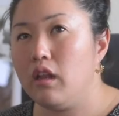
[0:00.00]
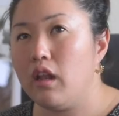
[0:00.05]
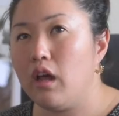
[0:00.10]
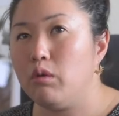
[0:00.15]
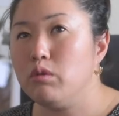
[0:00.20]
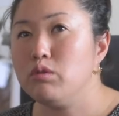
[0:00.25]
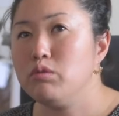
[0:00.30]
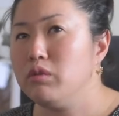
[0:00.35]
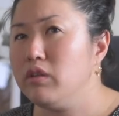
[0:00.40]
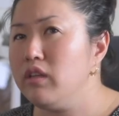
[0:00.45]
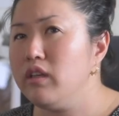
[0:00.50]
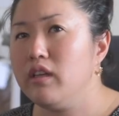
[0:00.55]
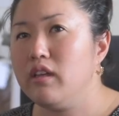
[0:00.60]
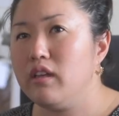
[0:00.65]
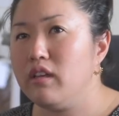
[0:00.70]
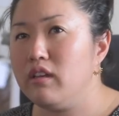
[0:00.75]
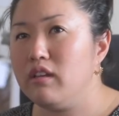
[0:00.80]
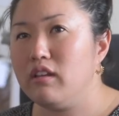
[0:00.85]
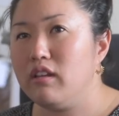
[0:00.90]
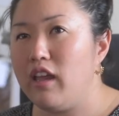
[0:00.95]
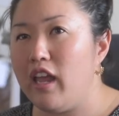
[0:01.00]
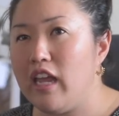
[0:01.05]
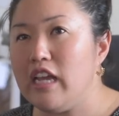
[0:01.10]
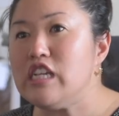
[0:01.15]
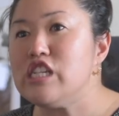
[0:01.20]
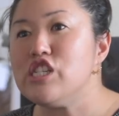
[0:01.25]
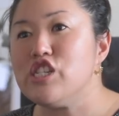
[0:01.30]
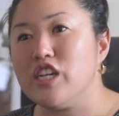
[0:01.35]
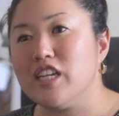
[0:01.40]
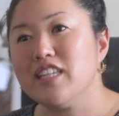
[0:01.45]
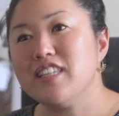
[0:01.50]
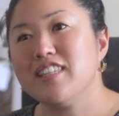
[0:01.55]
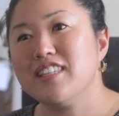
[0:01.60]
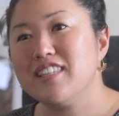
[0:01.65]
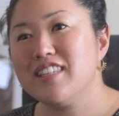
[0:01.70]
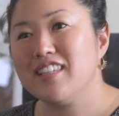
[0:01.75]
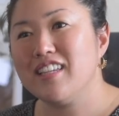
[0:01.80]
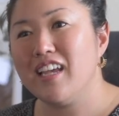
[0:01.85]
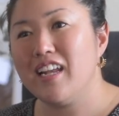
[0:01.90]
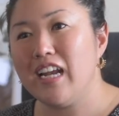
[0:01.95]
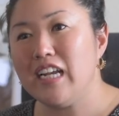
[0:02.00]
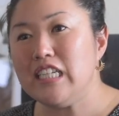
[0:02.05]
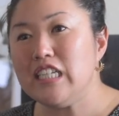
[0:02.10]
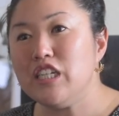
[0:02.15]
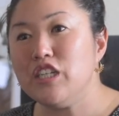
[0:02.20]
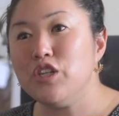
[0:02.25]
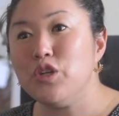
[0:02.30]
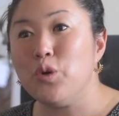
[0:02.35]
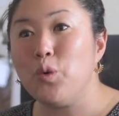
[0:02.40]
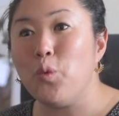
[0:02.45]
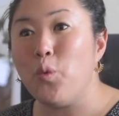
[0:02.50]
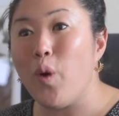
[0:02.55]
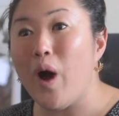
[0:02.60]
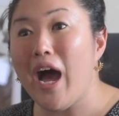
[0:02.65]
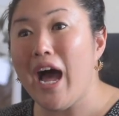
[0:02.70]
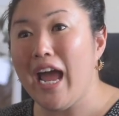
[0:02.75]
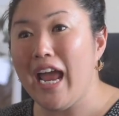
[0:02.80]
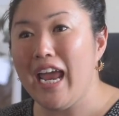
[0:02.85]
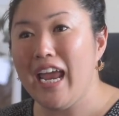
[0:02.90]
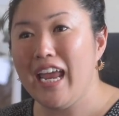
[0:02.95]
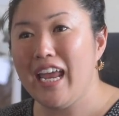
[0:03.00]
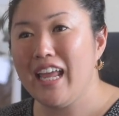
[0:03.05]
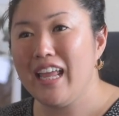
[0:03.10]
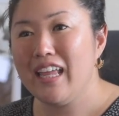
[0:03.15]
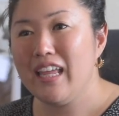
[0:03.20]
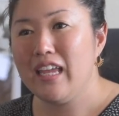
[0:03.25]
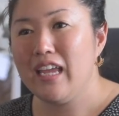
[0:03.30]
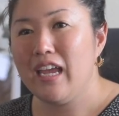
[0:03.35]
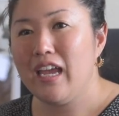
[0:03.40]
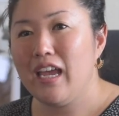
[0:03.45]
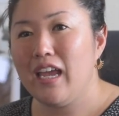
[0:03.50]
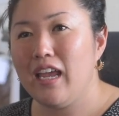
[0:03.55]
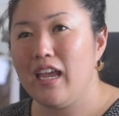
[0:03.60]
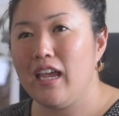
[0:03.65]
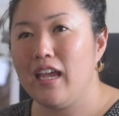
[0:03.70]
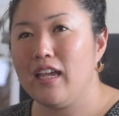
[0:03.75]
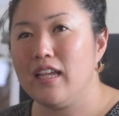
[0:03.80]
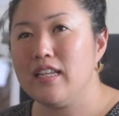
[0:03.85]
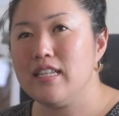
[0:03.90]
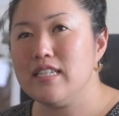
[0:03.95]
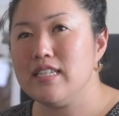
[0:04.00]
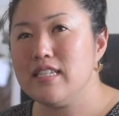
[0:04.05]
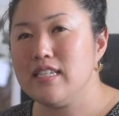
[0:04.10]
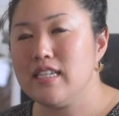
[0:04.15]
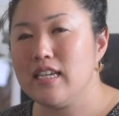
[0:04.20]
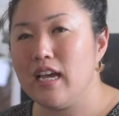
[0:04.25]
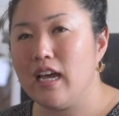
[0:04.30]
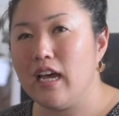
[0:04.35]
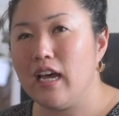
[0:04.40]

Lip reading: was really anxious, and I didn't know why. And